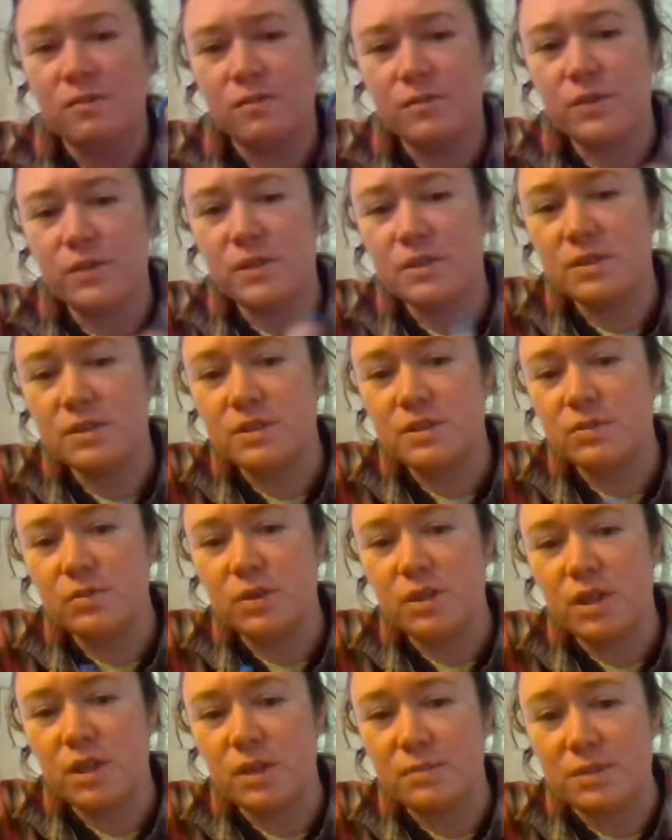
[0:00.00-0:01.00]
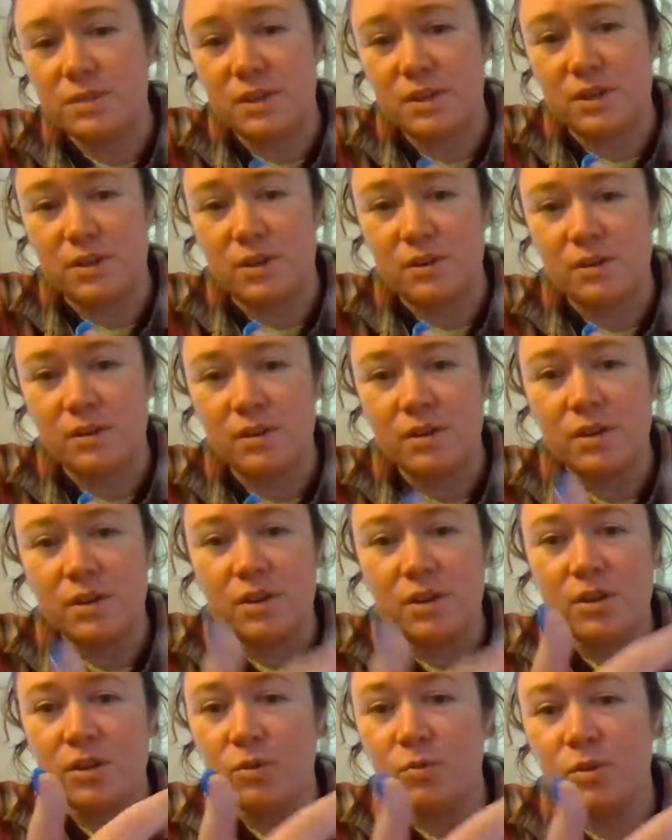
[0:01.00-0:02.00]
This is 3 Cups here.
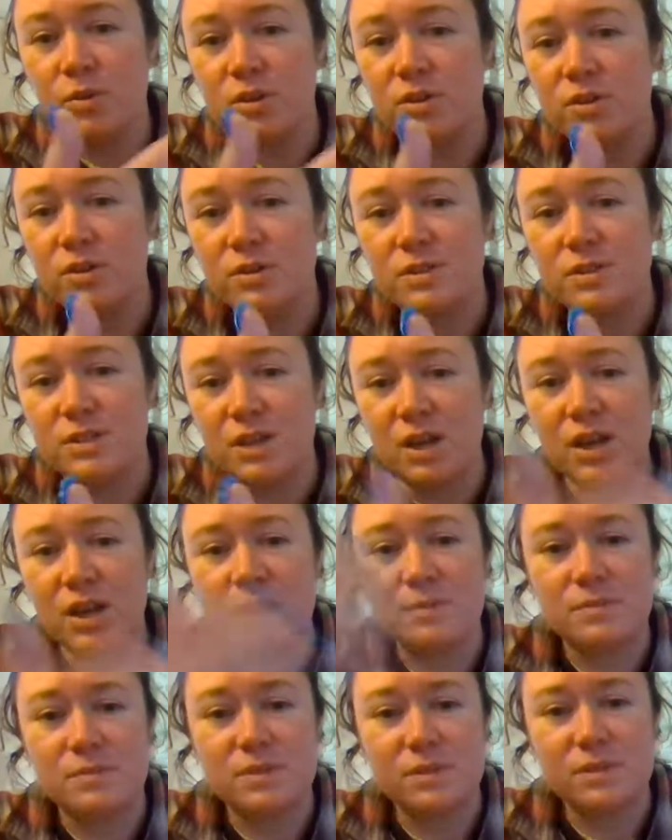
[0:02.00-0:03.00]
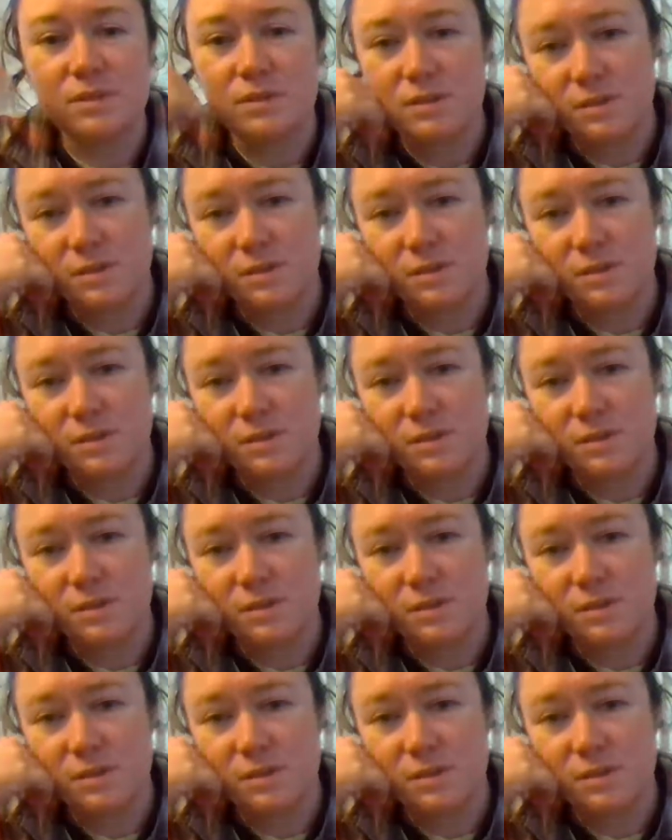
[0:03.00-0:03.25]
You want good times.